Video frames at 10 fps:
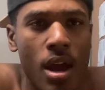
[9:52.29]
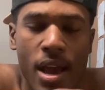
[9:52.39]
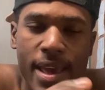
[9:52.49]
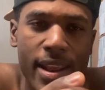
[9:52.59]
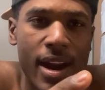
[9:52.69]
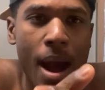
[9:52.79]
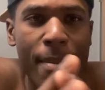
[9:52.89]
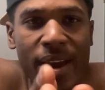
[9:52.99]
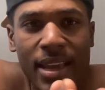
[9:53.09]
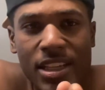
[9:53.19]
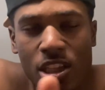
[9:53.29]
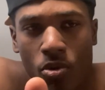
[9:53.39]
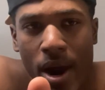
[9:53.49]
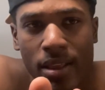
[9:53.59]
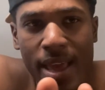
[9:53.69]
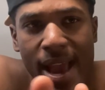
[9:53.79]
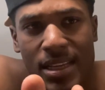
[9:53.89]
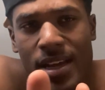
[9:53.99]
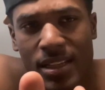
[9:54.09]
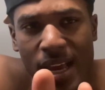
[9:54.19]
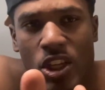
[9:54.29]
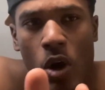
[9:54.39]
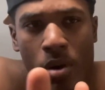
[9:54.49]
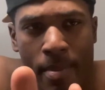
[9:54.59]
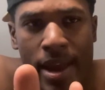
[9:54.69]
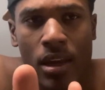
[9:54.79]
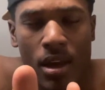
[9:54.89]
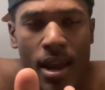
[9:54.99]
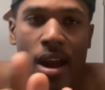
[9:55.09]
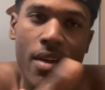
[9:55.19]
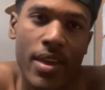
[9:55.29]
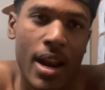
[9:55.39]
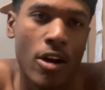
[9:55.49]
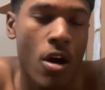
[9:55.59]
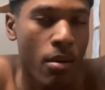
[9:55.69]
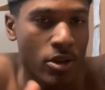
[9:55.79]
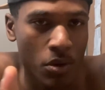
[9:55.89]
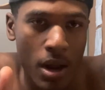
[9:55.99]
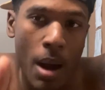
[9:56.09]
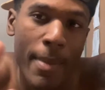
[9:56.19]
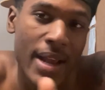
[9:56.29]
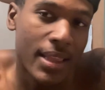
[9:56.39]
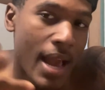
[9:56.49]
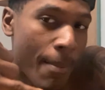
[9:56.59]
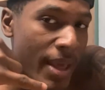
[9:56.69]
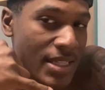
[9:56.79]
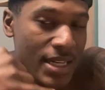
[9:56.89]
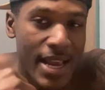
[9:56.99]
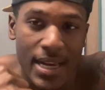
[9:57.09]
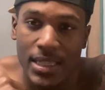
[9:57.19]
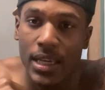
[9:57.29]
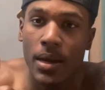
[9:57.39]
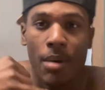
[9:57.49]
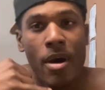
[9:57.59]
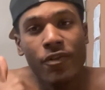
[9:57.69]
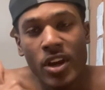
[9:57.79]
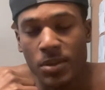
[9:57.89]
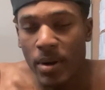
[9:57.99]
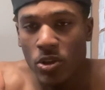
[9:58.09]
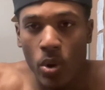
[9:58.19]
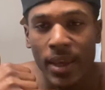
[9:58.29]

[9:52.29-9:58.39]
and then I make it to the right, the exit that he told me to make, and then I called him, I told him I made the, I made it to the exit, I'm off the expressway.